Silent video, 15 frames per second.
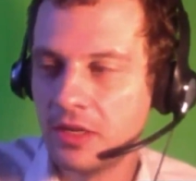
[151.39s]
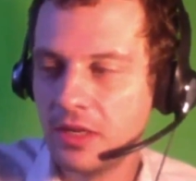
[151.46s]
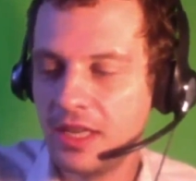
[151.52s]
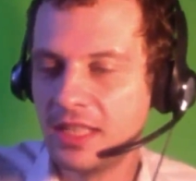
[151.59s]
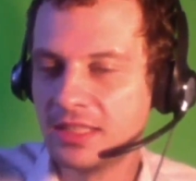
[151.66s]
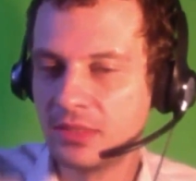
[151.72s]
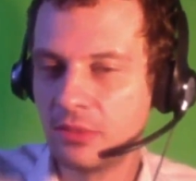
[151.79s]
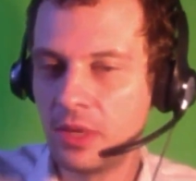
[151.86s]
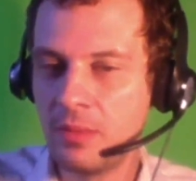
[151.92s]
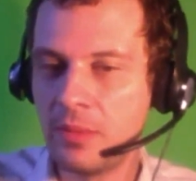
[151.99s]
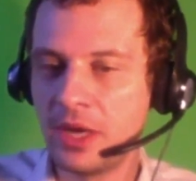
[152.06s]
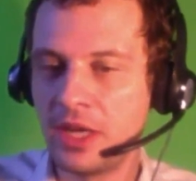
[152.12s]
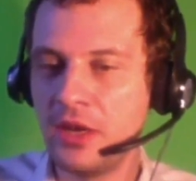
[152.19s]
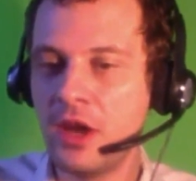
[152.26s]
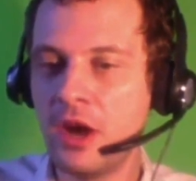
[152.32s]
He doesn't want
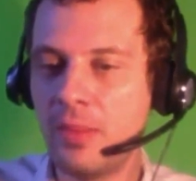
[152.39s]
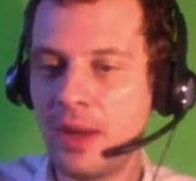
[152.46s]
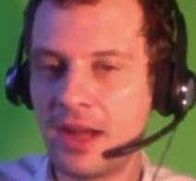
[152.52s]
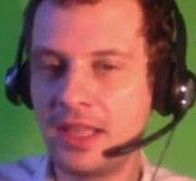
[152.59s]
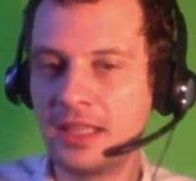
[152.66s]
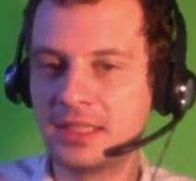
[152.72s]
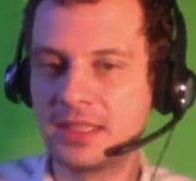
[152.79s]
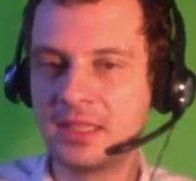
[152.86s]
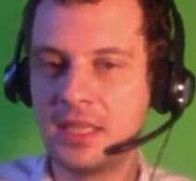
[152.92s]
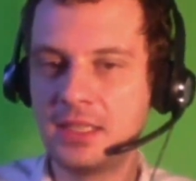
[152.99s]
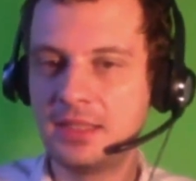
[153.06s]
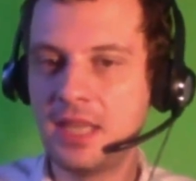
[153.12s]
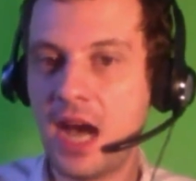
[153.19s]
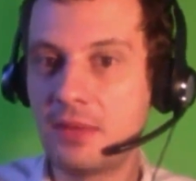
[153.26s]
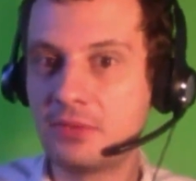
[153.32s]
anybody to know about his
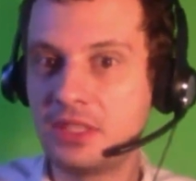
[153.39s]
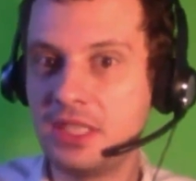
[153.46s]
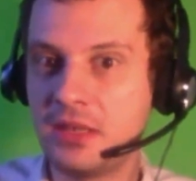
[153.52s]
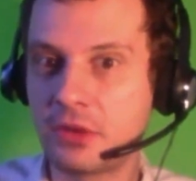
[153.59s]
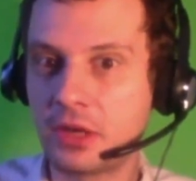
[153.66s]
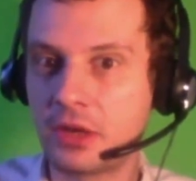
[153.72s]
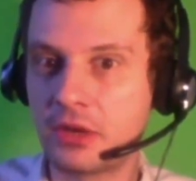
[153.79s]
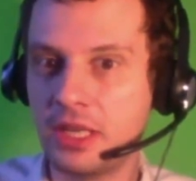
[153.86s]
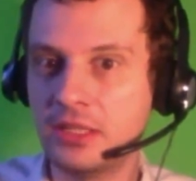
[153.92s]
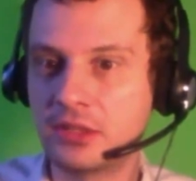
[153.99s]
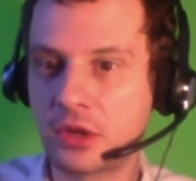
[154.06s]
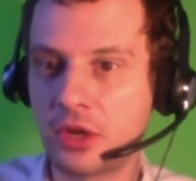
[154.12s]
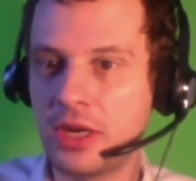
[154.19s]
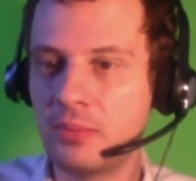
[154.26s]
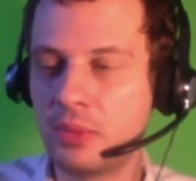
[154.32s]
top secret green
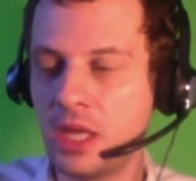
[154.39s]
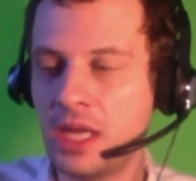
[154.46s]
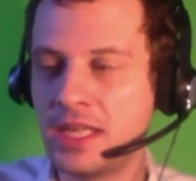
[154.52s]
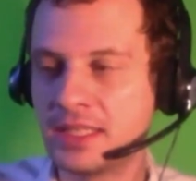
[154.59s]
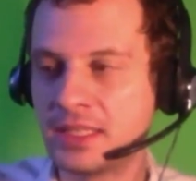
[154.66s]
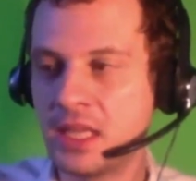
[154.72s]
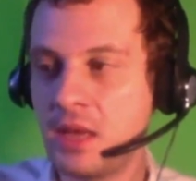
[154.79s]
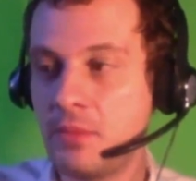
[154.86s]
screen plans.